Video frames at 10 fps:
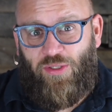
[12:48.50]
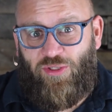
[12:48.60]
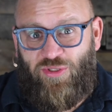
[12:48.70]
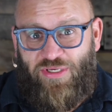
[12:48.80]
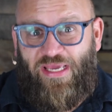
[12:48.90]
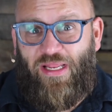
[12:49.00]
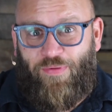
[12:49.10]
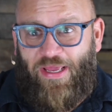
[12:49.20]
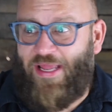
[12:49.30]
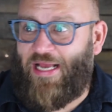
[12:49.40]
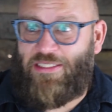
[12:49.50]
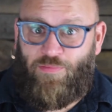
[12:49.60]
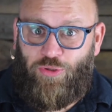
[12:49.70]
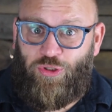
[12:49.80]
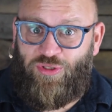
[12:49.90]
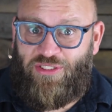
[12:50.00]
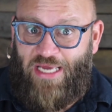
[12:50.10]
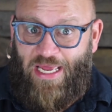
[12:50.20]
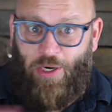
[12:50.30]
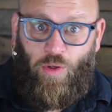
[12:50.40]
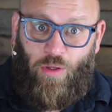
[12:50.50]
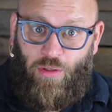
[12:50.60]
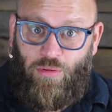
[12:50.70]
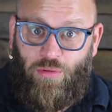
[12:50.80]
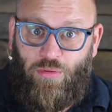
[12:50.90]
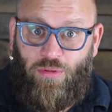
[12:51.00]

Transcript: The zucchini plant hasn't produced at all.